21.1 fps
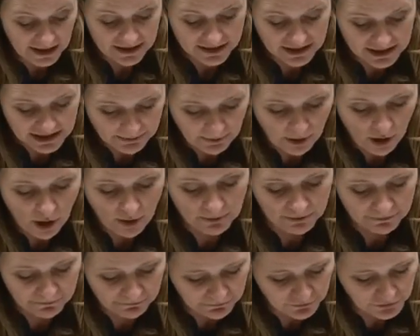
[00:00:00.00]
The
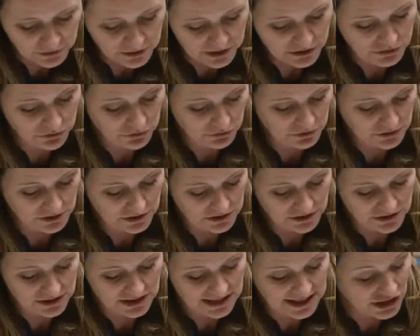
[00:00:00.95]
department fully
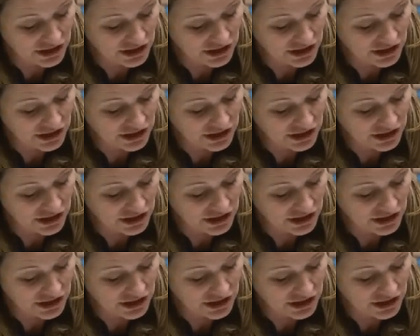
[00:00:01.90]
endorses the